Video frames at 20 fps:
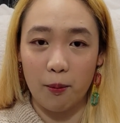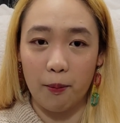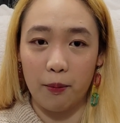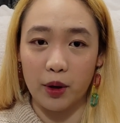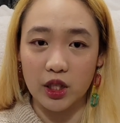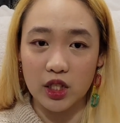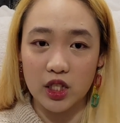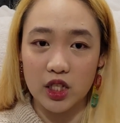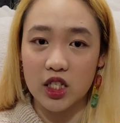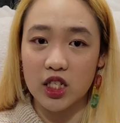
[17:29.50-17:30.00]

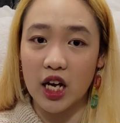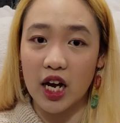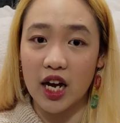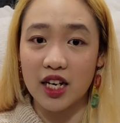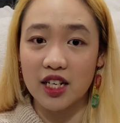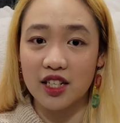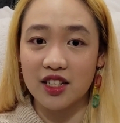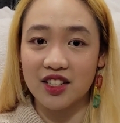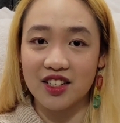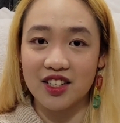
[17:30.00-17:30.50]
bust
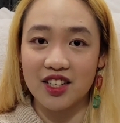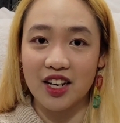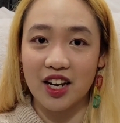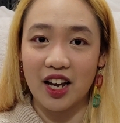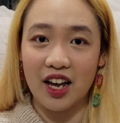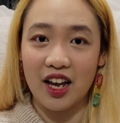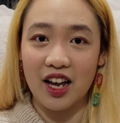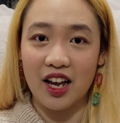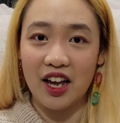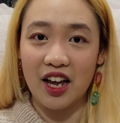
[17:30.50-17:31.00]
size
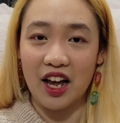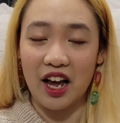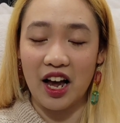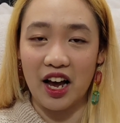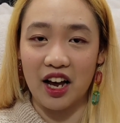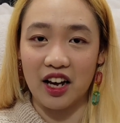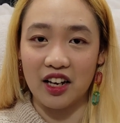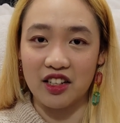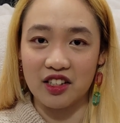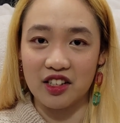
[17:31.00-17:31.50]

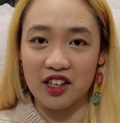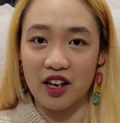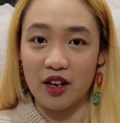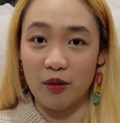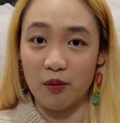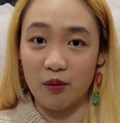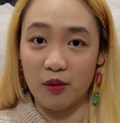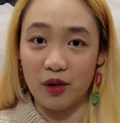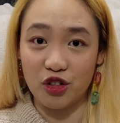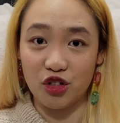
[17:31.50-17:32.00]
as a
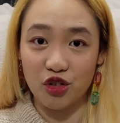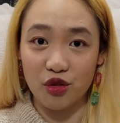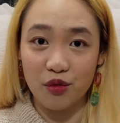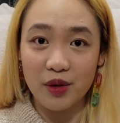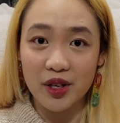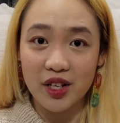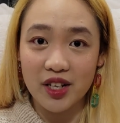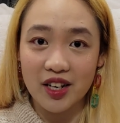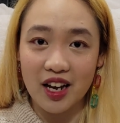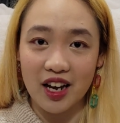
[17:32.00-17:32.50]

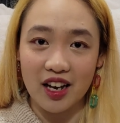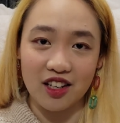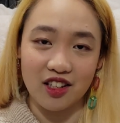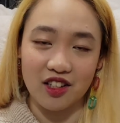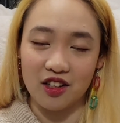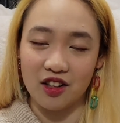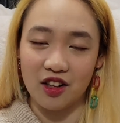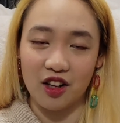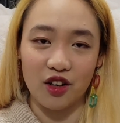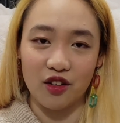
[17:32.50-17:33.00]
measurement, as
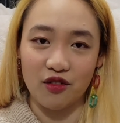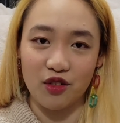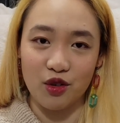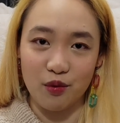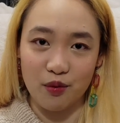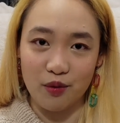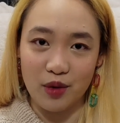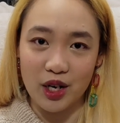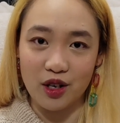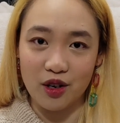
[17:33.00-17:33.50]
a lot of you
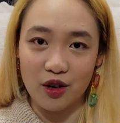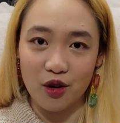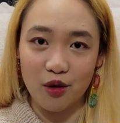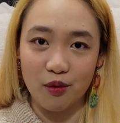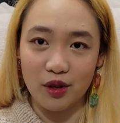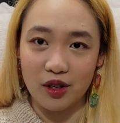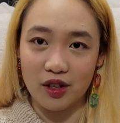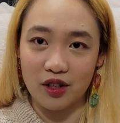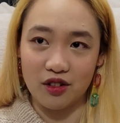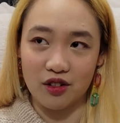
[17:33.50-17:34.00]
may know
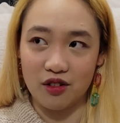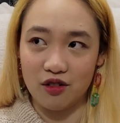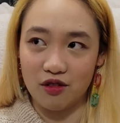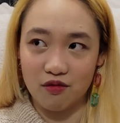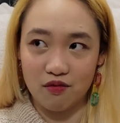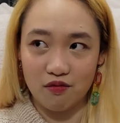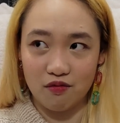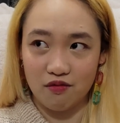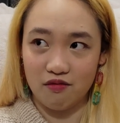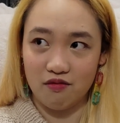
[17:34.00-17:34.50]
because
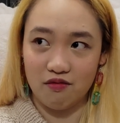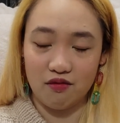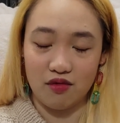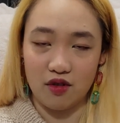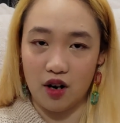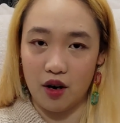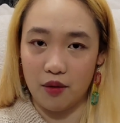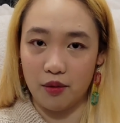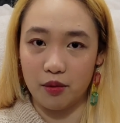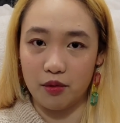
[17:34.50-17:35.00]
you
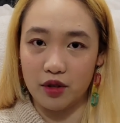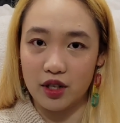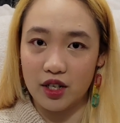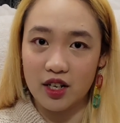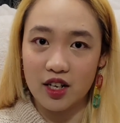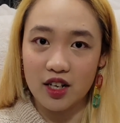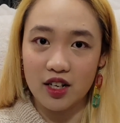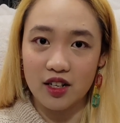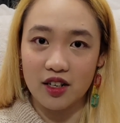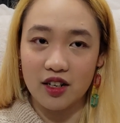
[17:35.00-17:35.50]
probably
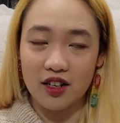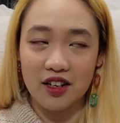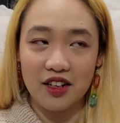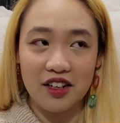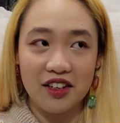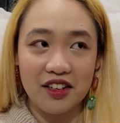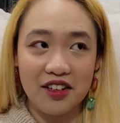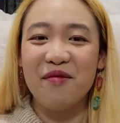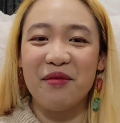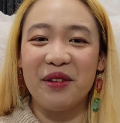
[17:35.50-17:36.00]
knit,
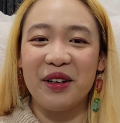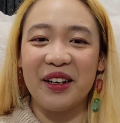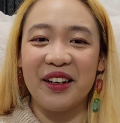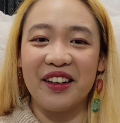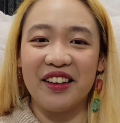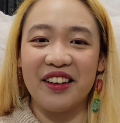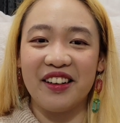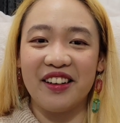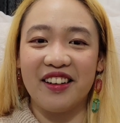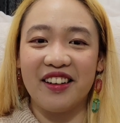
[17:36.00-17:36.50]

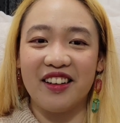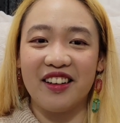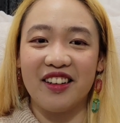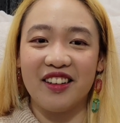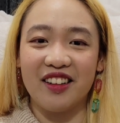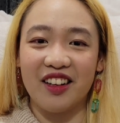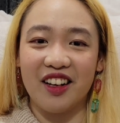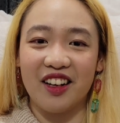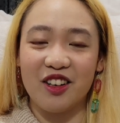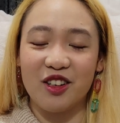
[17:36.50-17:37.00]
but
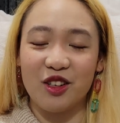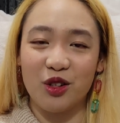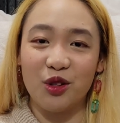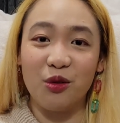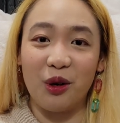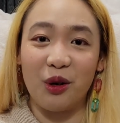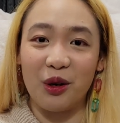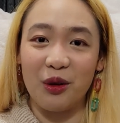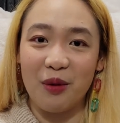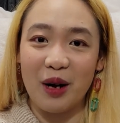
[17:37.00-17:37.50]
a lot of
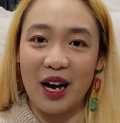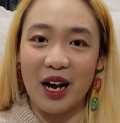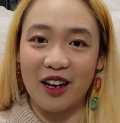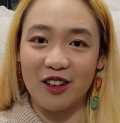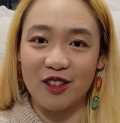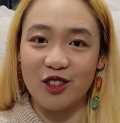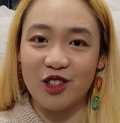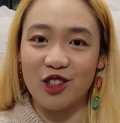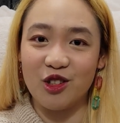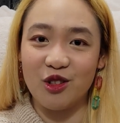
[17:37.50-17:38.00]
sweater
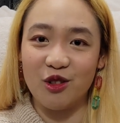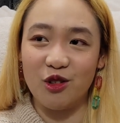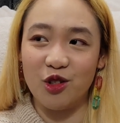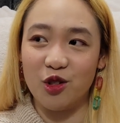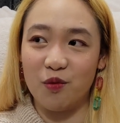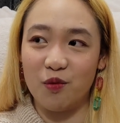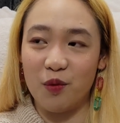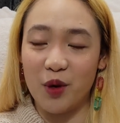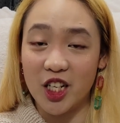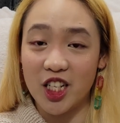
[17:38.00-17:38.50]
patterns
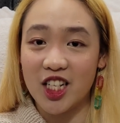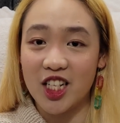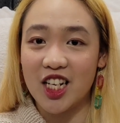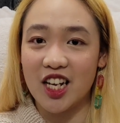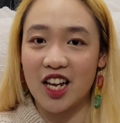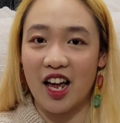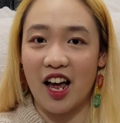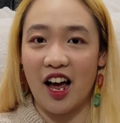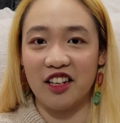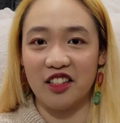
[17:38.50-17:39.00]
use bust
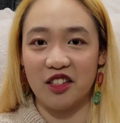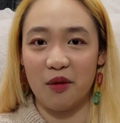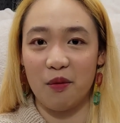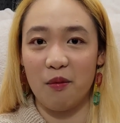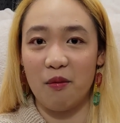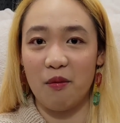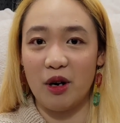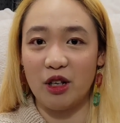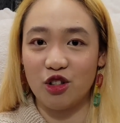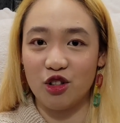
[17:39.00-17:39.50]
as a
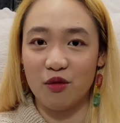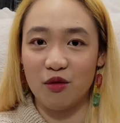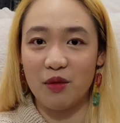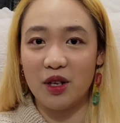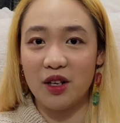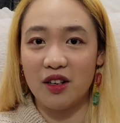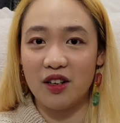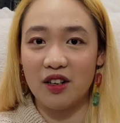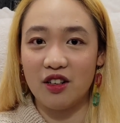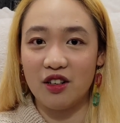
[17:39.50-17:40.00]

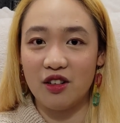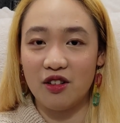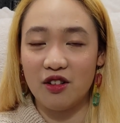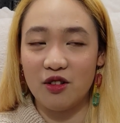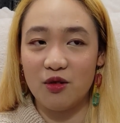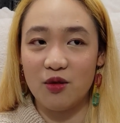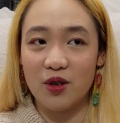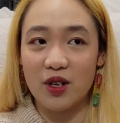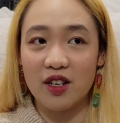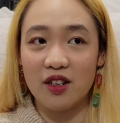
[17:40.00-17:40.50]
measurement
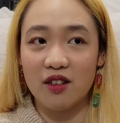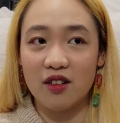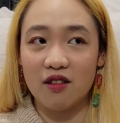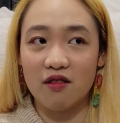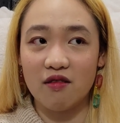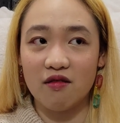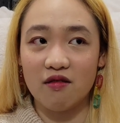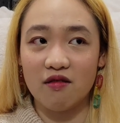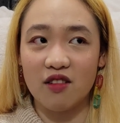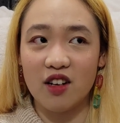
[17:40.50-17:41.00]
unit,
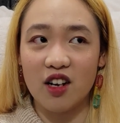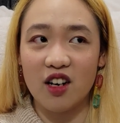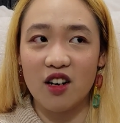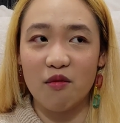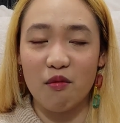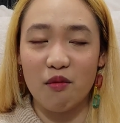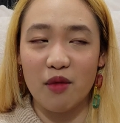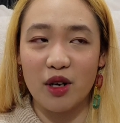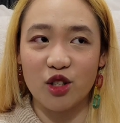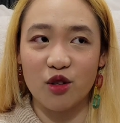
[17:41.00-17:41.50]
not a
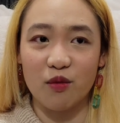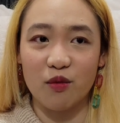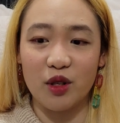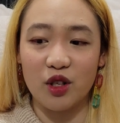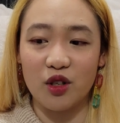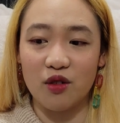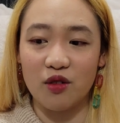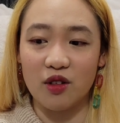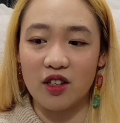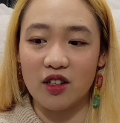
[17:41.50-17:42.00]

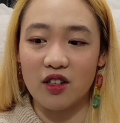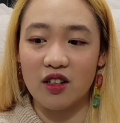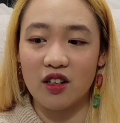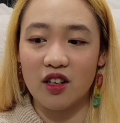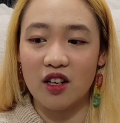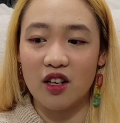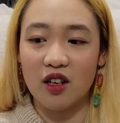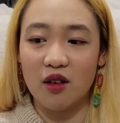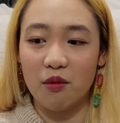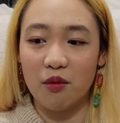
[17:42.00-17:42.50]
measurement unit,
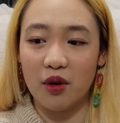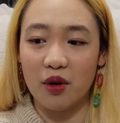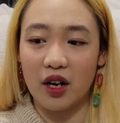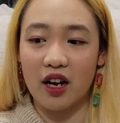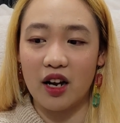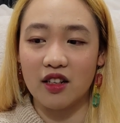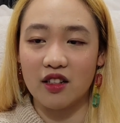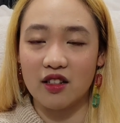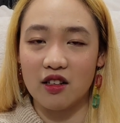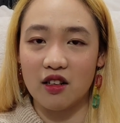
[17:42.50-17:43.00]
but
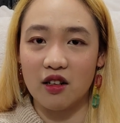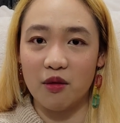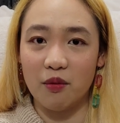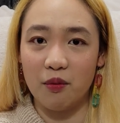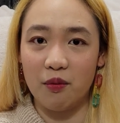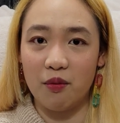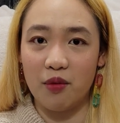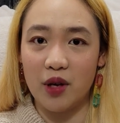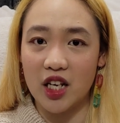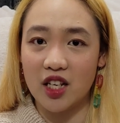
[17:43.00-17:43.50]
as a
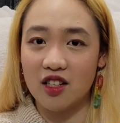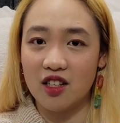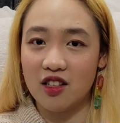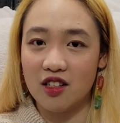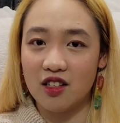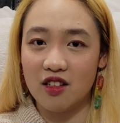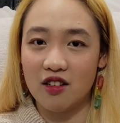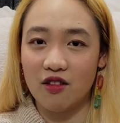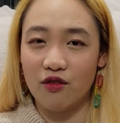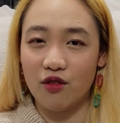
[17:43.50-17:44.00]

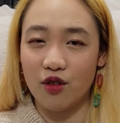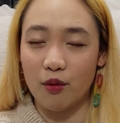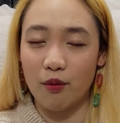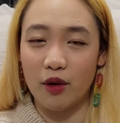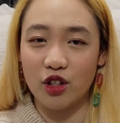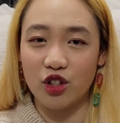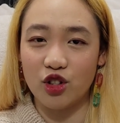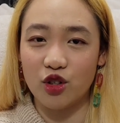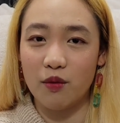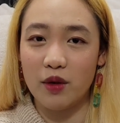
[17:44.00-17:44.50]
base for
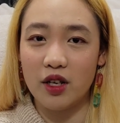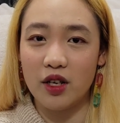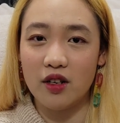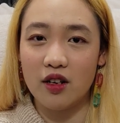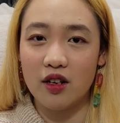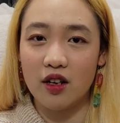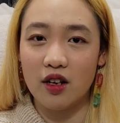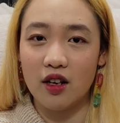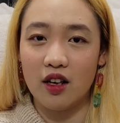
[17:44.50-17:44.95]
measurement.